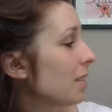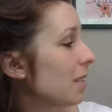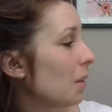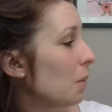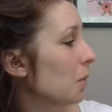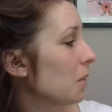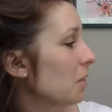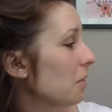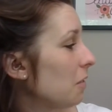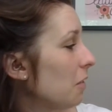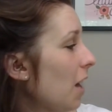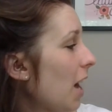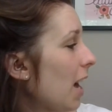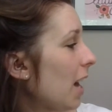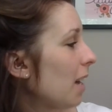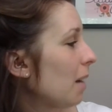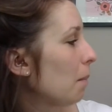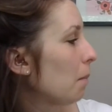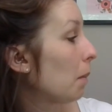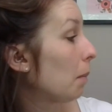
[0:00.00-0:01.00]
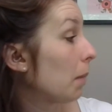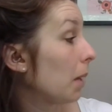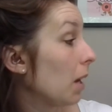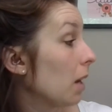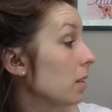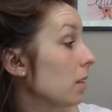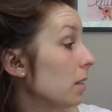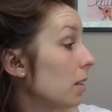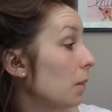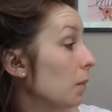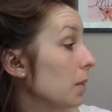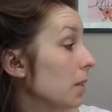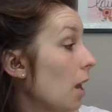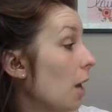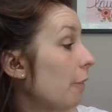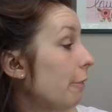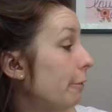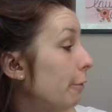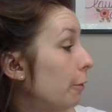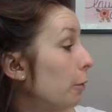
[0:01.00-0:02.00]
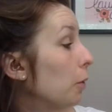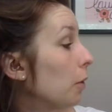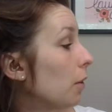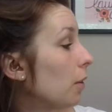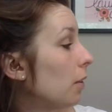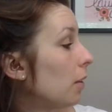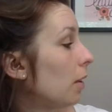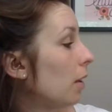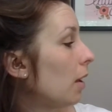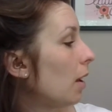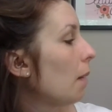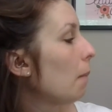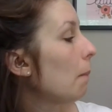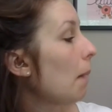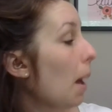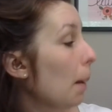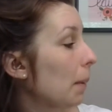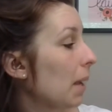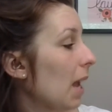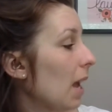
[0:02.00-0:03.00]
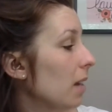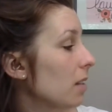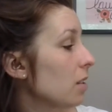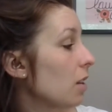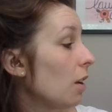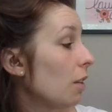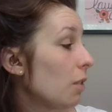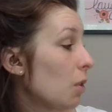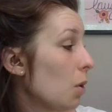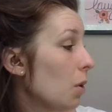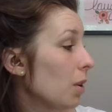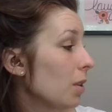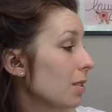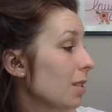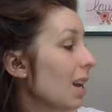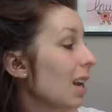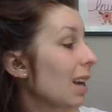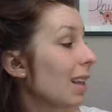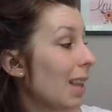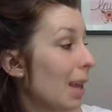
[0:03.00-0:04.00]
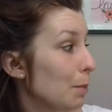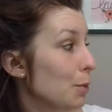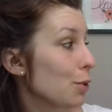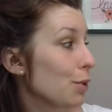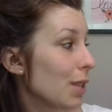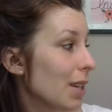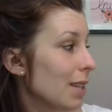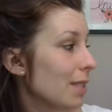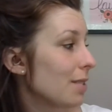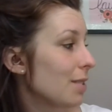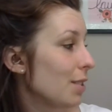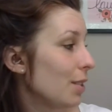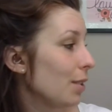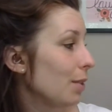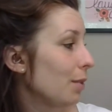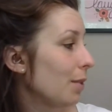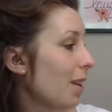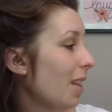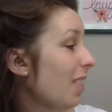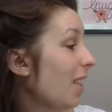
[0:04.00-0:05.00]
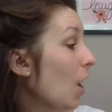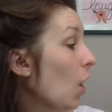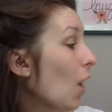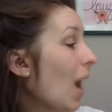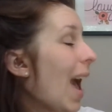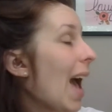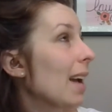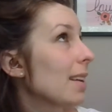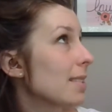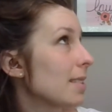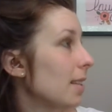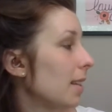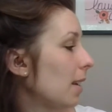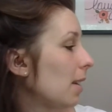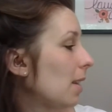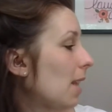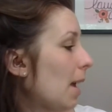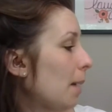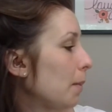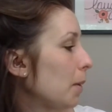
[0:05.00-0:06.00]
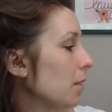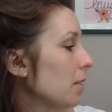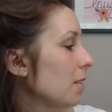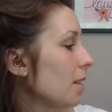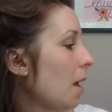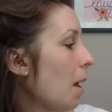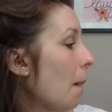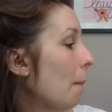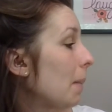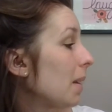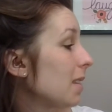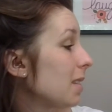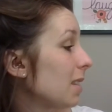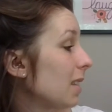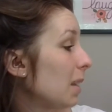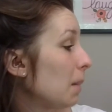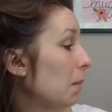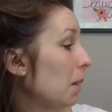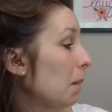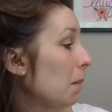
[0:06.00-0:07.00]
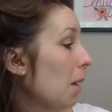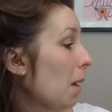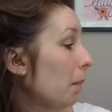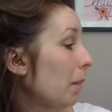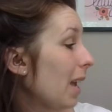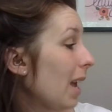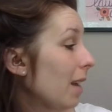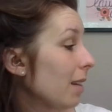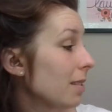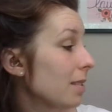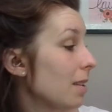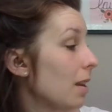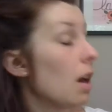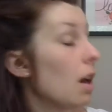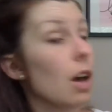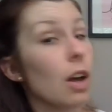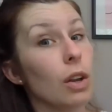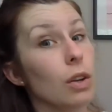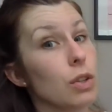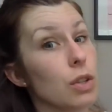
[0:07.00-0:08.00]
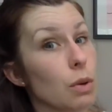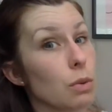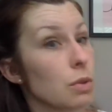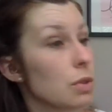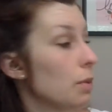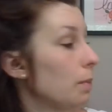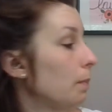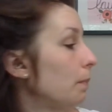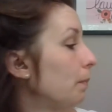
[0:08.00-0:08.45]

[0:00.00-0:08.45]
he was afraid, but because he was not a fool. Bobcats, of course, climb trees too. They are excellent climbers, but sleeping bobcats don't.